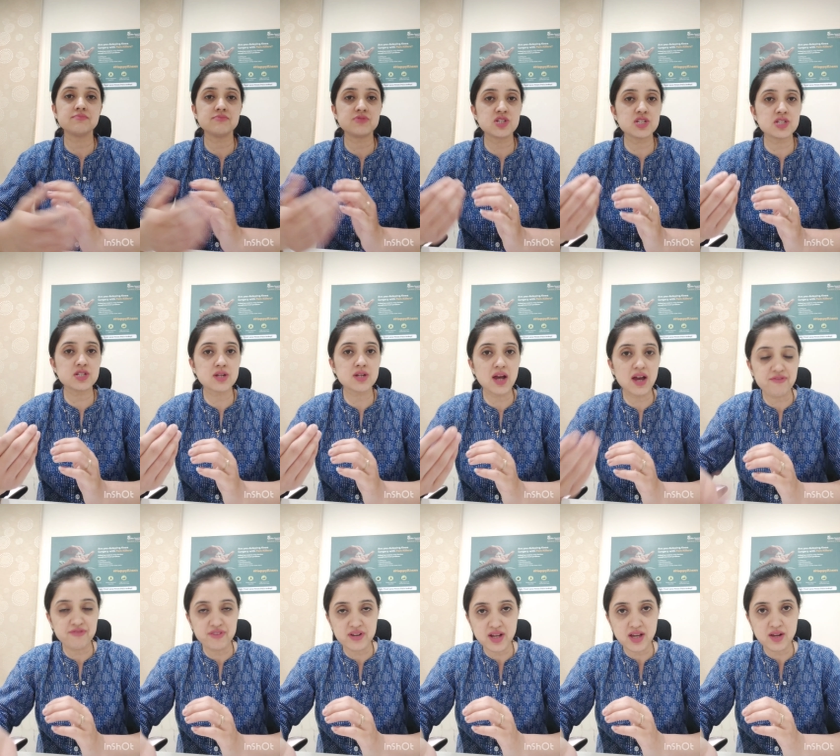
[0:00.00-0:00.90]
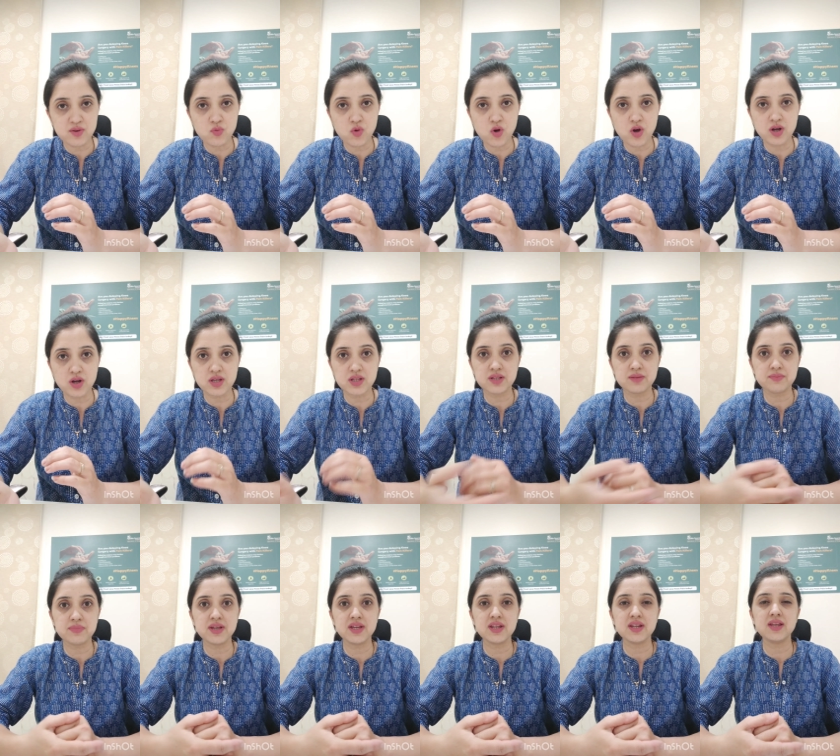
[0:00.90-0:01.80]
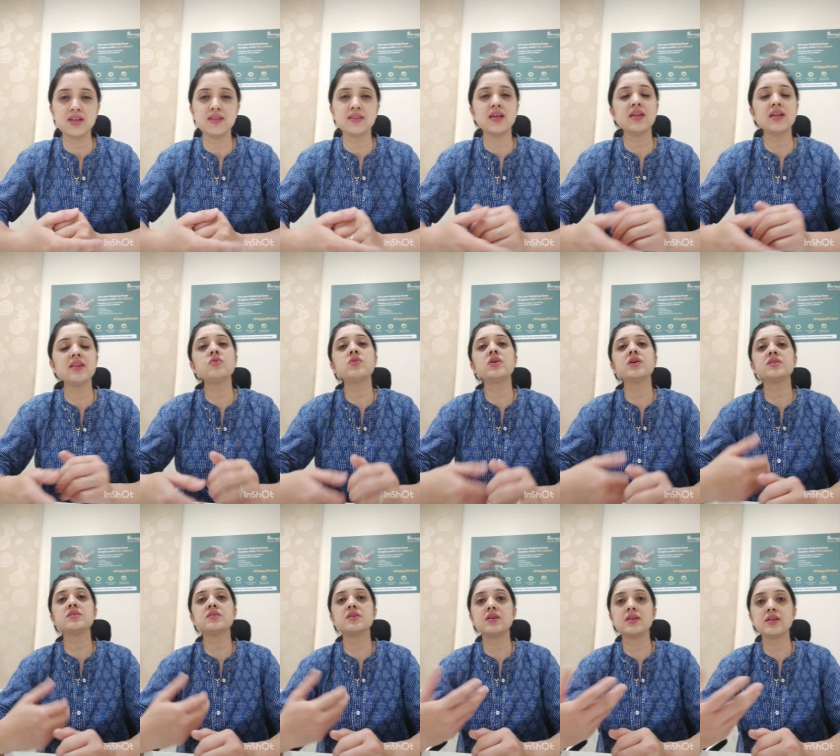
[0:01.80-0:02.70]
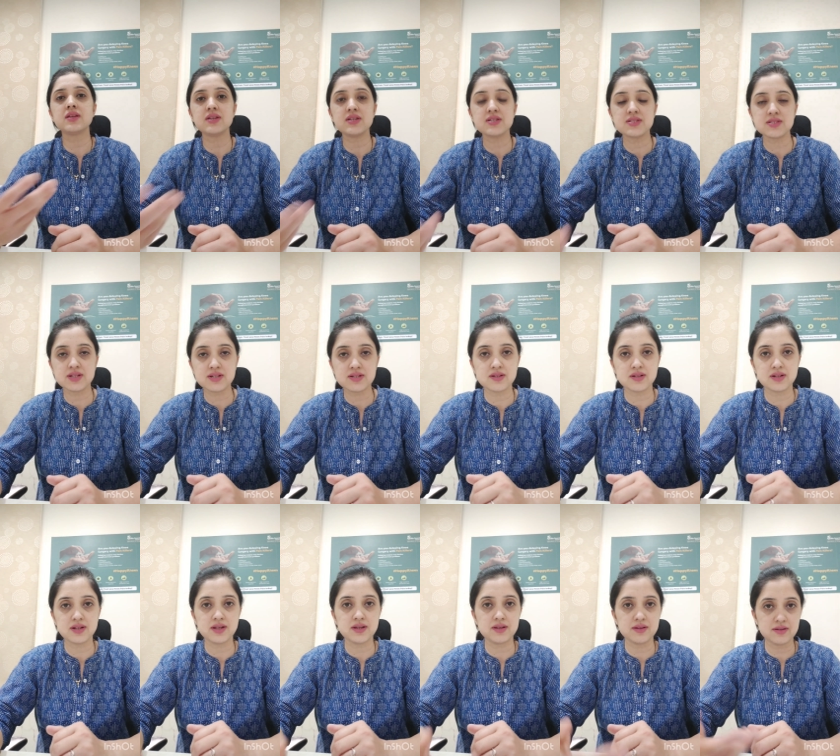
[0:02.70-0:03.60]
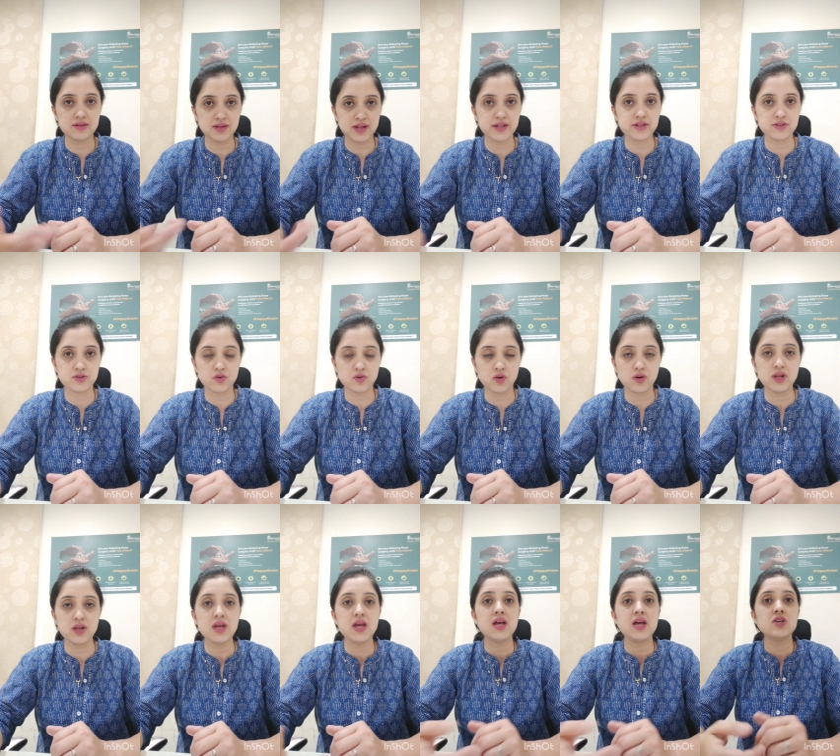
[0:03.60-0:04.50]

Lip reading: just half an hour walk in the beginning, then you can increase it later on.